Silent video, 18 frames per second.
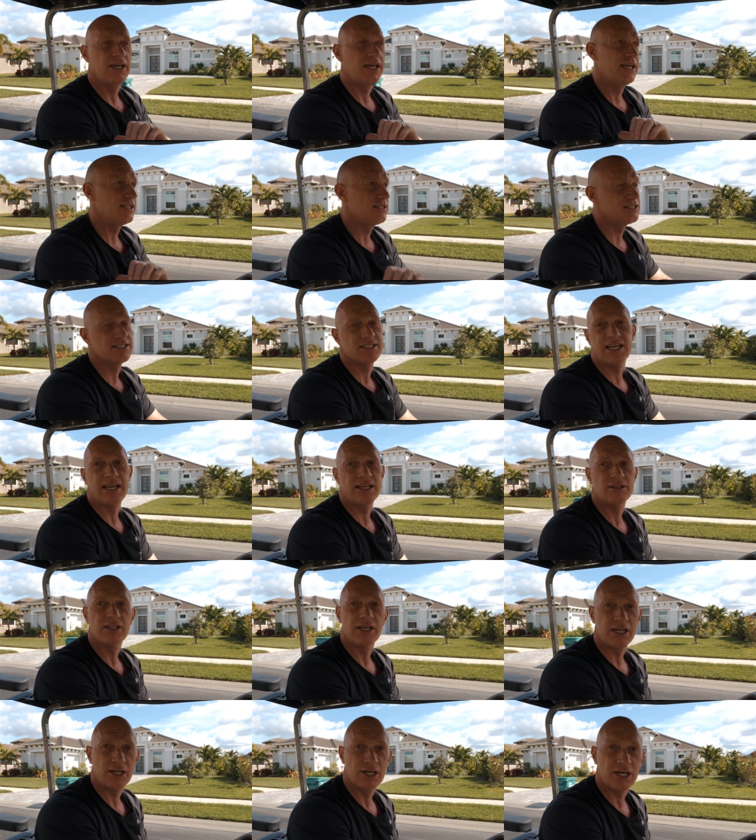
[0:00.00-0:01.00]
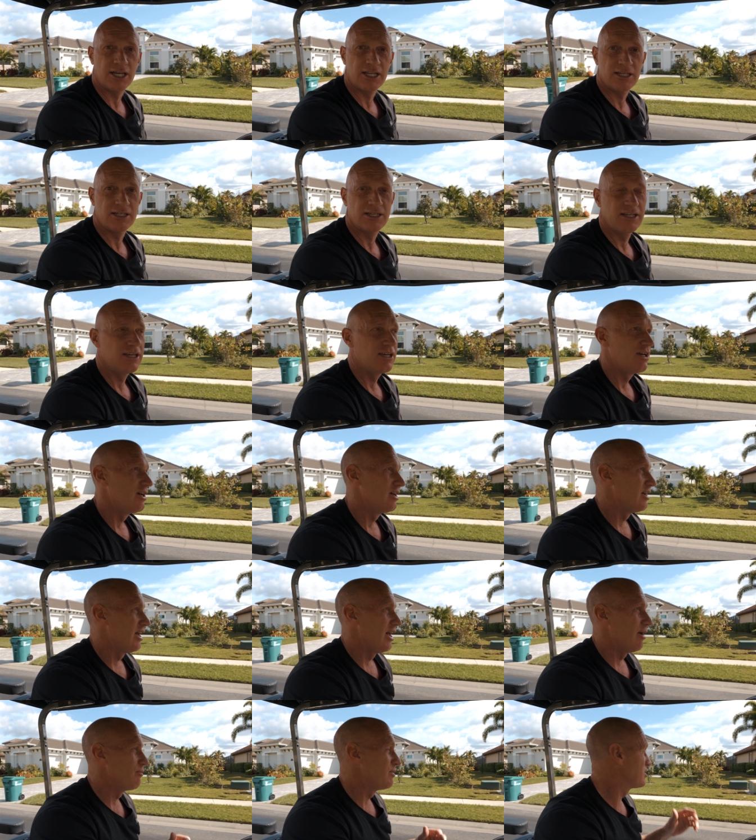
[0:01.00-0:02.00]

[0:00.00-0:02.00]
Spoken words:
insanely good. And